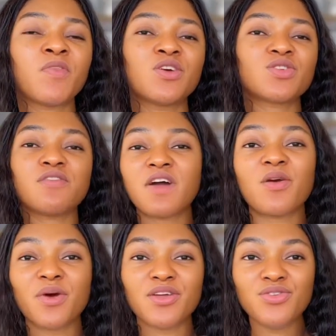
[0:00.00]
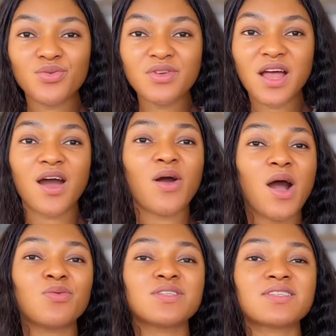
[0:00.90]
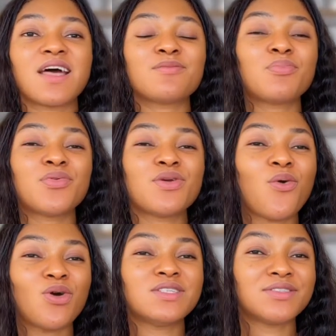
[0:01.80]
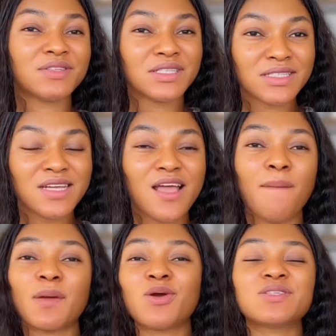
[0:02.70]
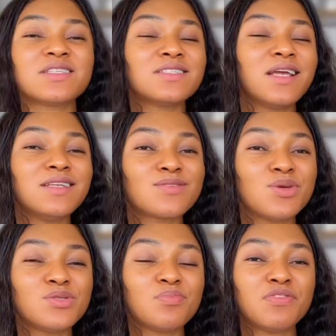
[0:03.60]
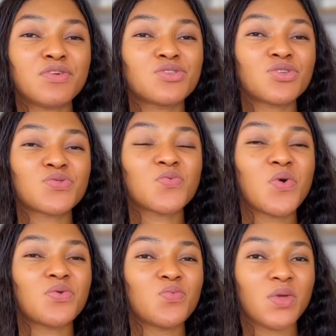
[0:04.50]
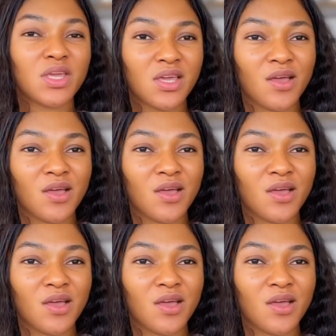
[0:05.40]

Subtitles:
So if I were you now, I will start pre-ordering because the sale is going to be for just 1 week.